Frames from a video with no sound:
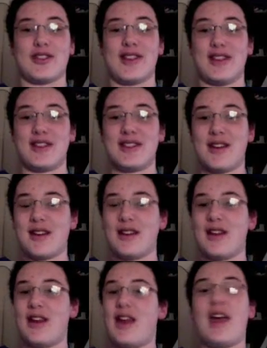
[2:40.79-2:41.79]
They suck,
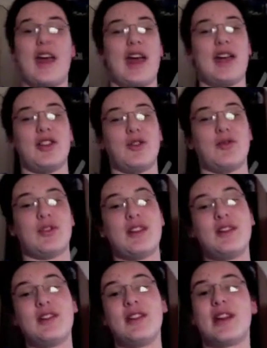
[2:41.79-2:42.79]
and the
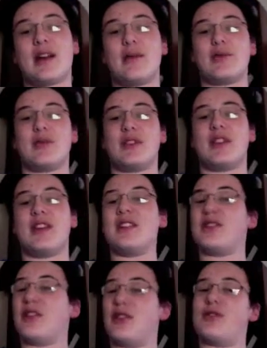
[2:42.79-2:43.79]
utility that comes with it
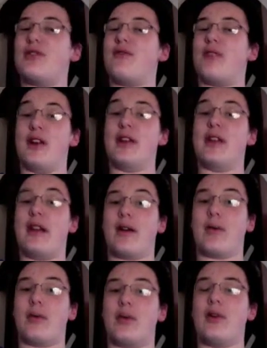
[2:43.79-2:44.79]
is also very
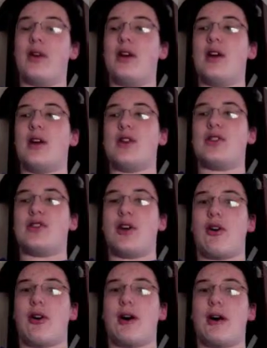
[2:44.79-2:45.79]
terrible.
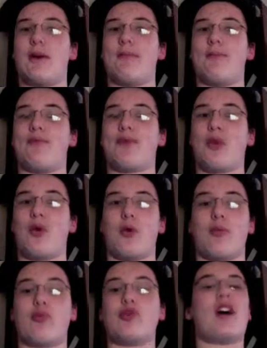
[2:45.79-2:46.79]
So, or
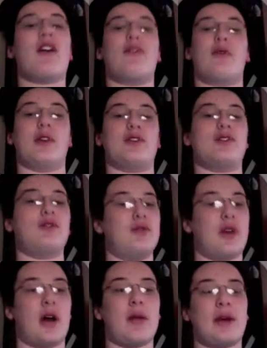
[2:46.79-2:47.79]
softwares. Do
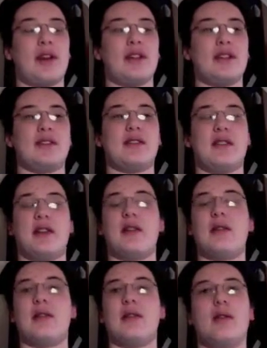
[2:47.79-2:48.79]
not buy this.
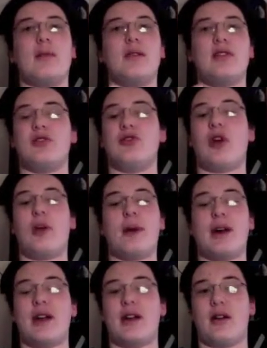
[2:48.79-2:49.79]
Do not
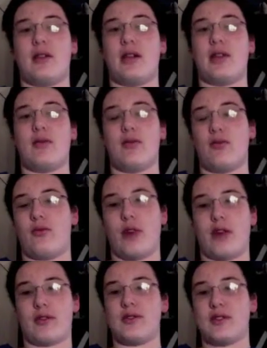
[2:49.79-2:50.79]
buy Airlink
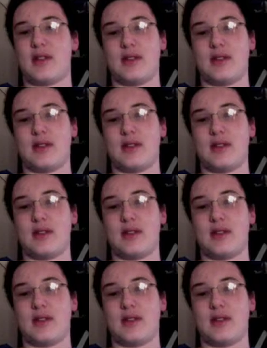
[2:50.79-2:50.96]
routers.